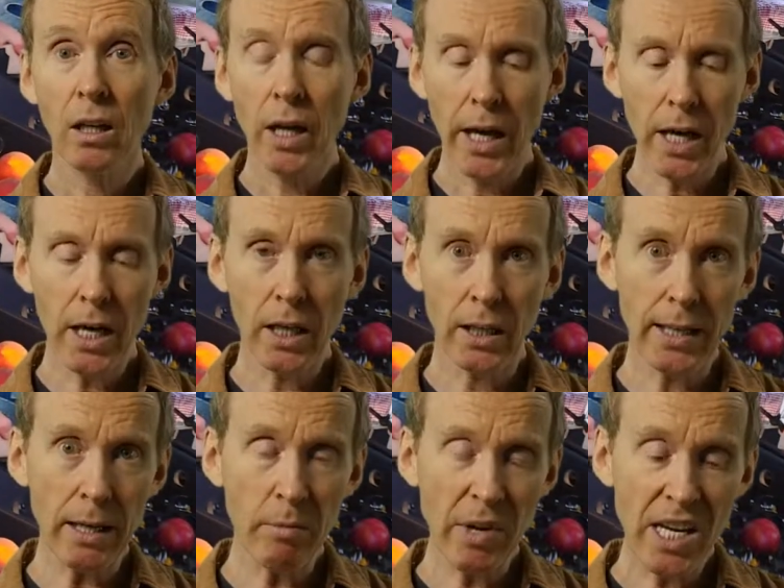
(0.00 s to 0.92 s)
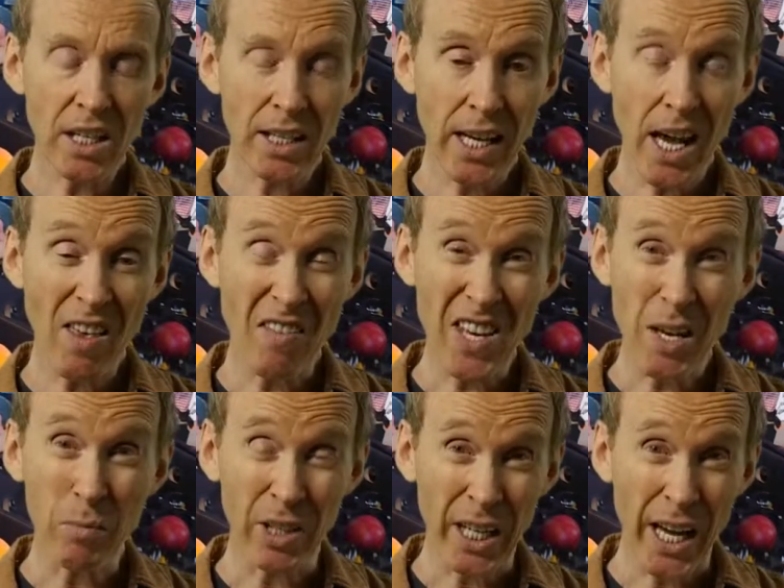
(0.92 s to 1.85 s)
Hey, does that mean to say that
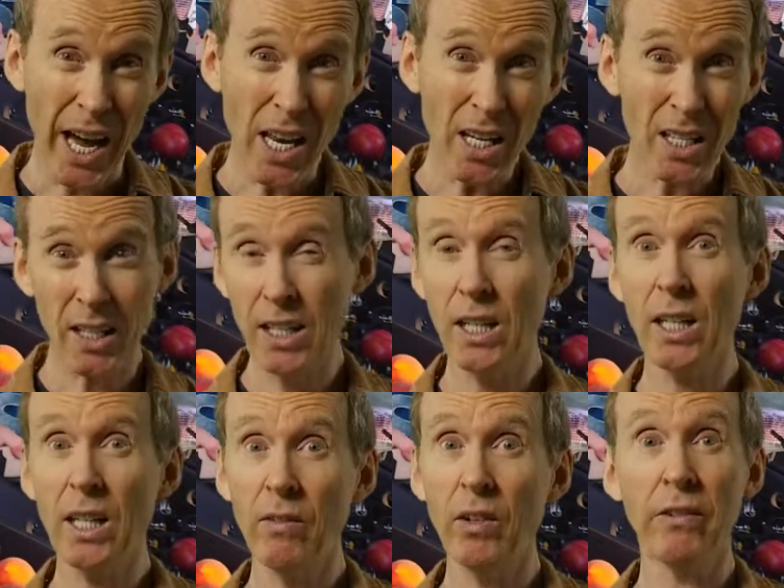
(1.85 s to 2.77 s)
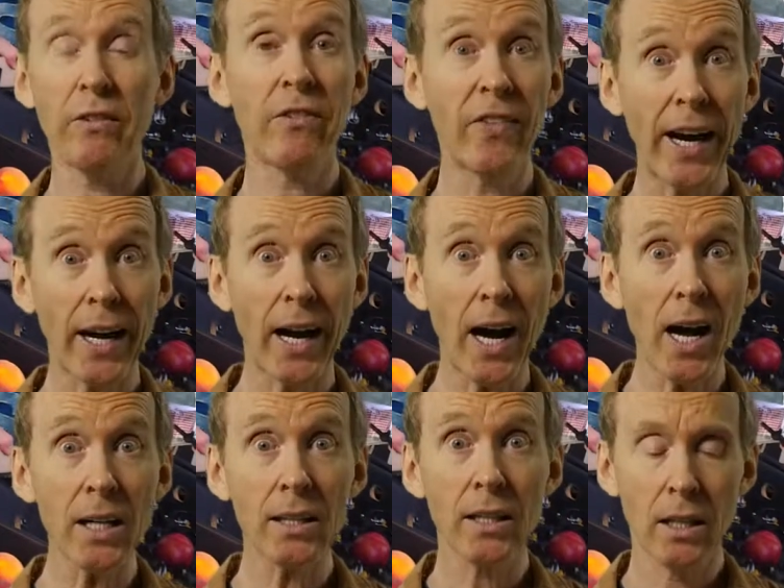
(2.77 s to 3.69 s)
eat potatoes is going to give you a fat
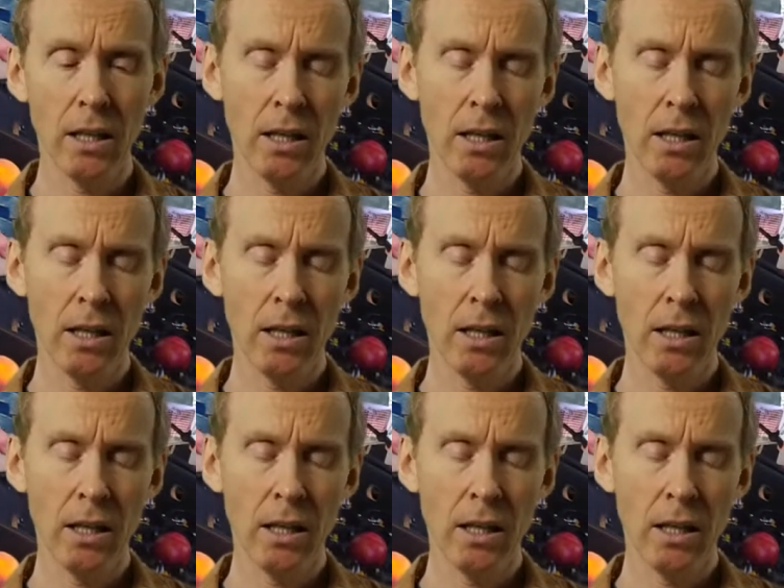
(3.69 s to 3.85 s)
ass?